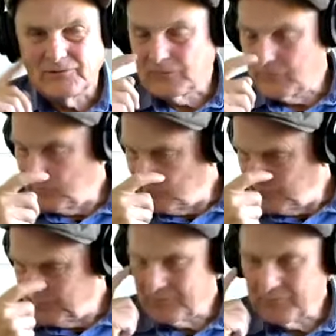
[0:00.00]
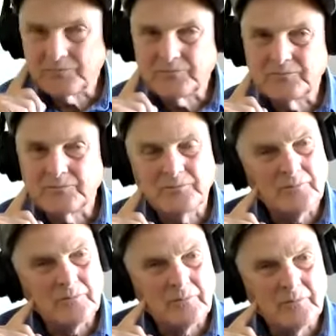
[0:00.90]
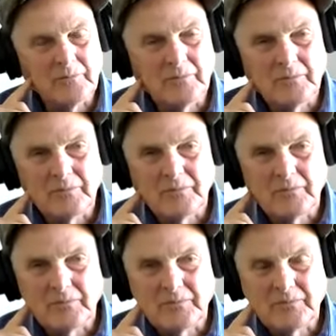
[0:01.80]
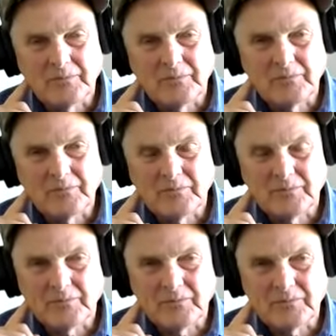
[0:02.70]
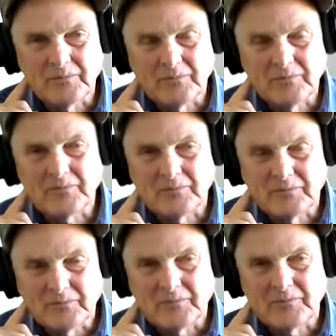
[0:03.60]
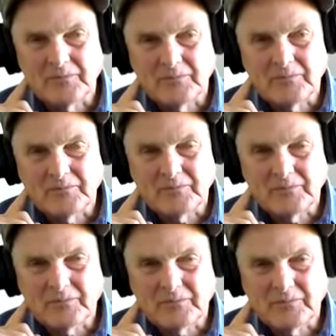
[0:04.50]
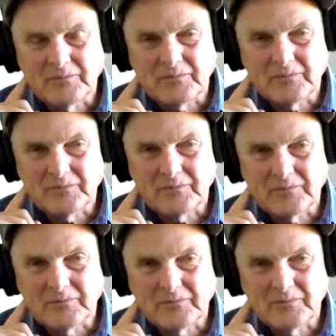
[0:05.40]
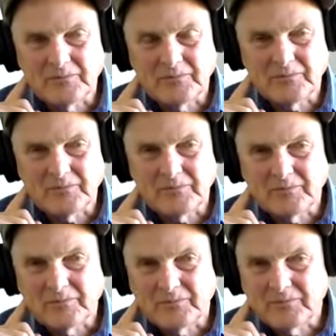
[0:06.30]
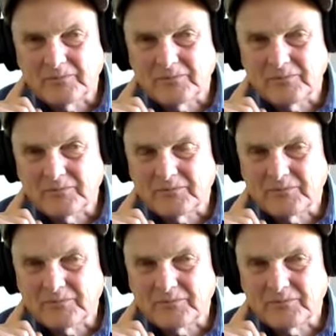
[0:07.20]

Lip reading: (silent)